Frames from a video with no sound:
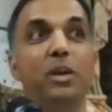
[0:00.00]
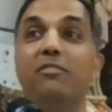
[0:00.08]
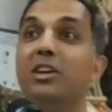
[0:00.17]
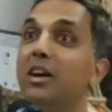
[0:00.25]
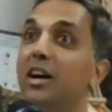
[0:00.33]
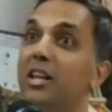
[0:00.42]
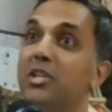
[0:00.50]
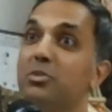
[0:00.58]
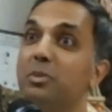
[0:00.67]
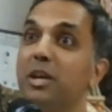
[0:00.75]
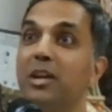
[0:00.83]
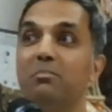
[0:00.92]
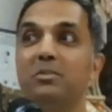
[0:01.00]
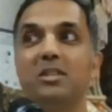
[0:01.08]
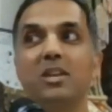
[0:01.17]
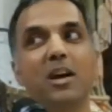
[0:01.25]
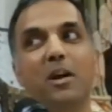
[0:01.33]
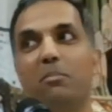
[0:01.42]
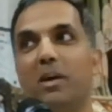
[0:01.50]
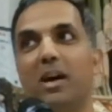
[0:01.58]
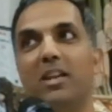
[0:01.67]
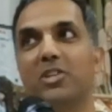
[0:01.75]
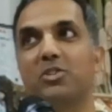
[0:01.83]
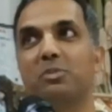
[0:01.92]
Whenever Alakshmi comes,
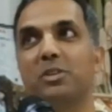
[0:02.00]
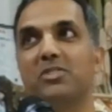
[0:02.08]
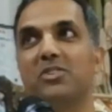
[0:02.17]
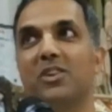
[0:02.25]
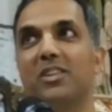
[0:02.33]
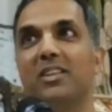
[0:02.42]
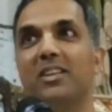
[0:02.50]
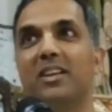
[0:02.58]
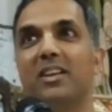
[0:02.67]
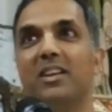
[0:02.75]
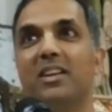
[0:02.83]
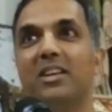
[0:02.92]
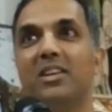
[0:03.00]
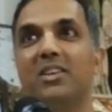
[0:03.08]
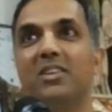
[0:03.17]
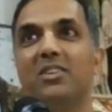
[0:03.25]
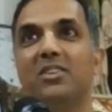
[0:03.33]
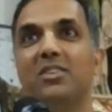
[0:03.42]
Mahalakshmi is not there.